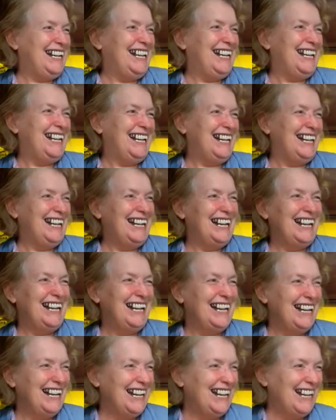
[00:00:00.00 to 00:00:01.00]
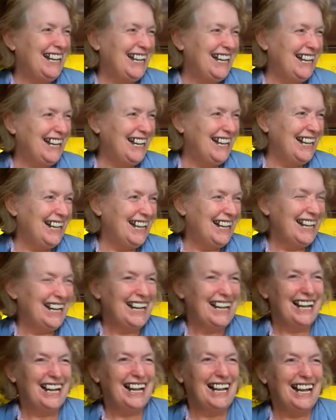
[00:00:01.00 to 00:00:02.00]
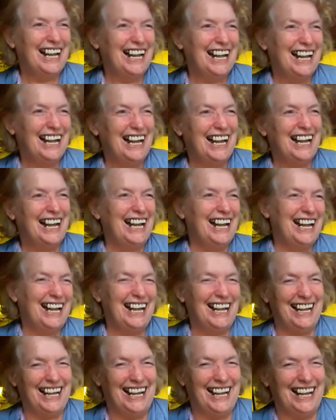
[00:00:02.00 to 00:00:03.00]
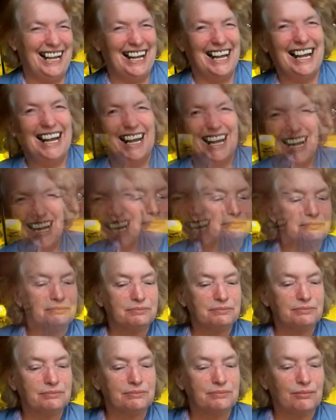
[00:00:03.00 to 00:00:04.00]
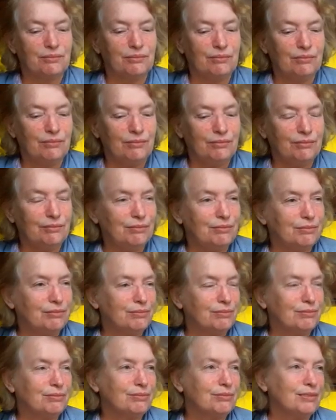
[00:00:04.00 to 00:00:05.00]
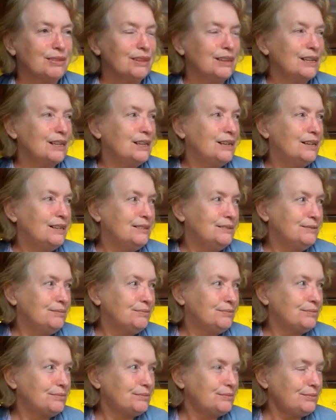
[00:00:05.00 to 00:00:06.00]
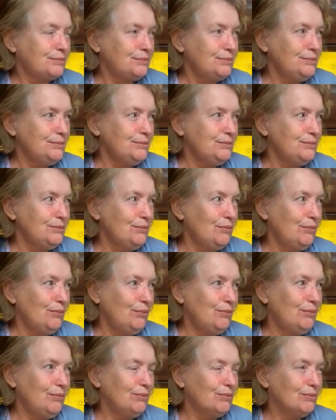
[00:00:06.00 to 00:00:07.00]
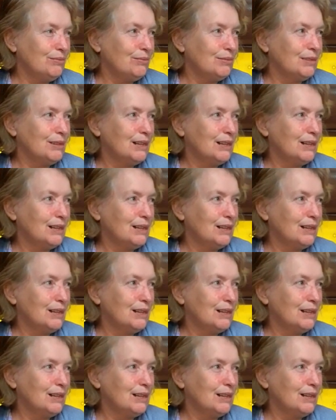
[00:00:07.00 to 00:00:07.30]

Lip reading: [no speech]